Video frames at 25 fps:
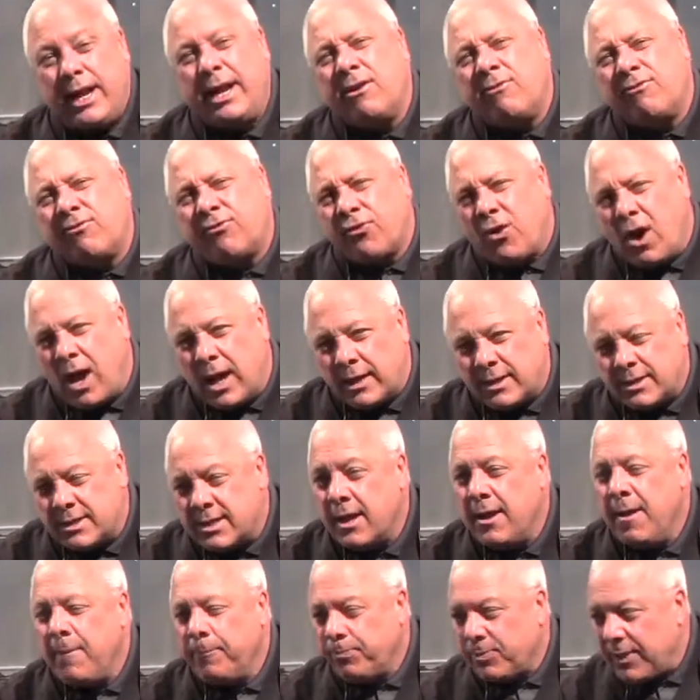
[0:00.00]
in front
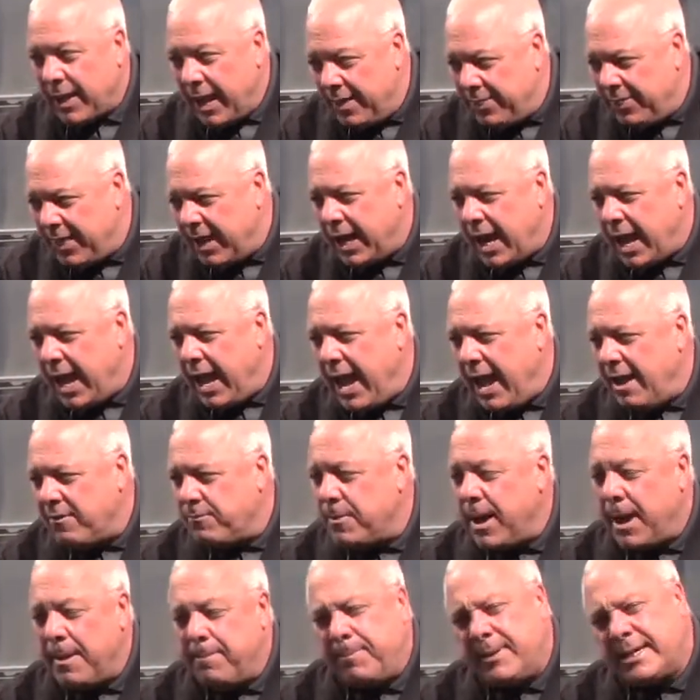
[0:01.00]
And then I have
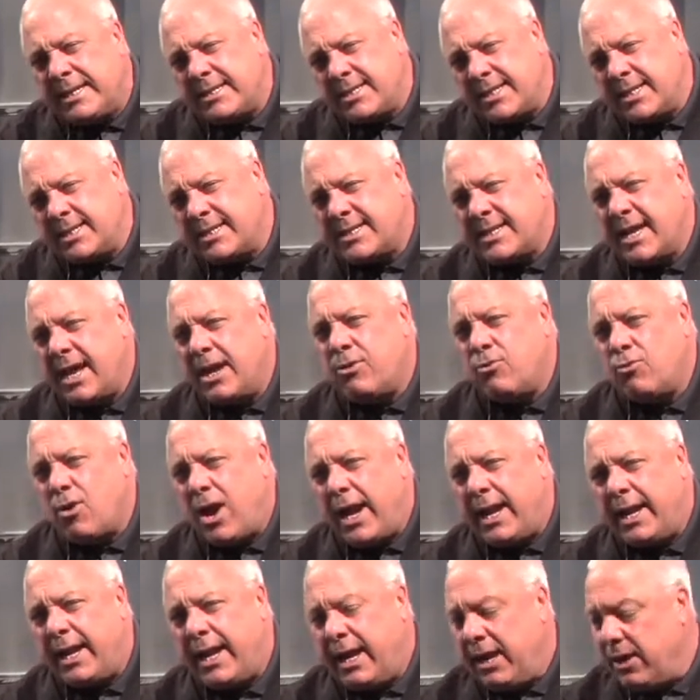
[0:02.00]
my business end
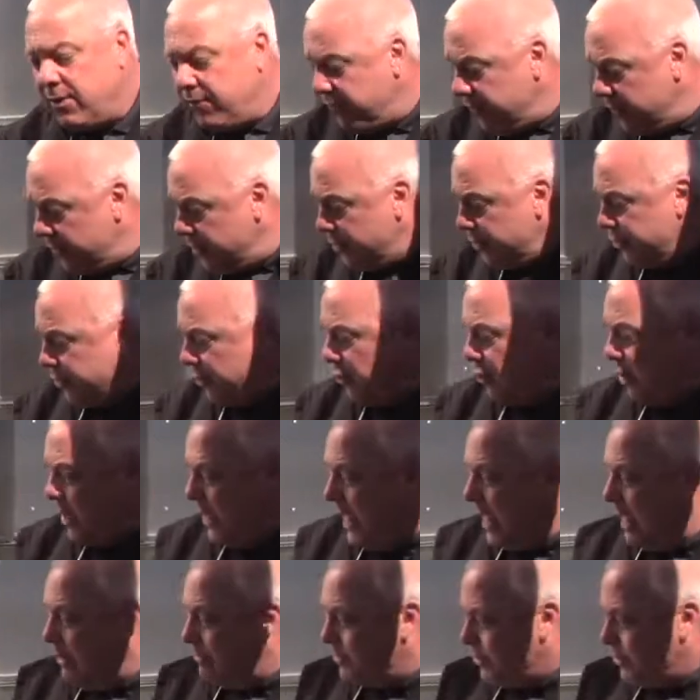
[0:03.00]
right here for the 30 amp